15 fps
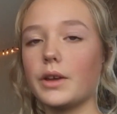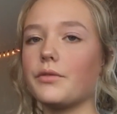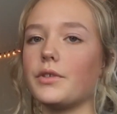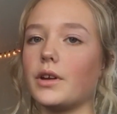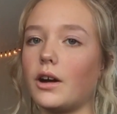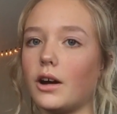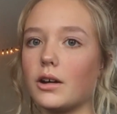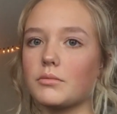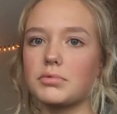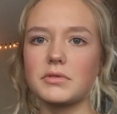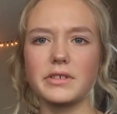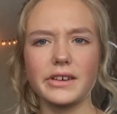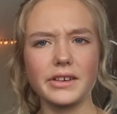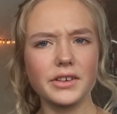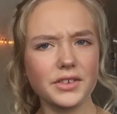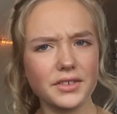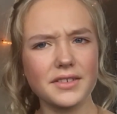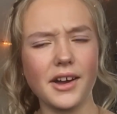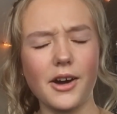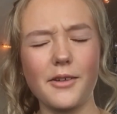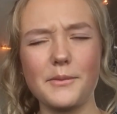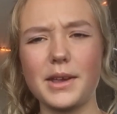If not, please
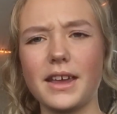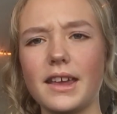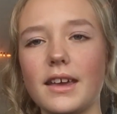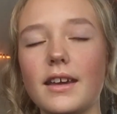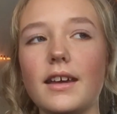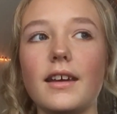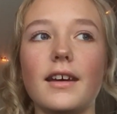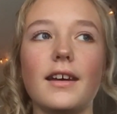tell me.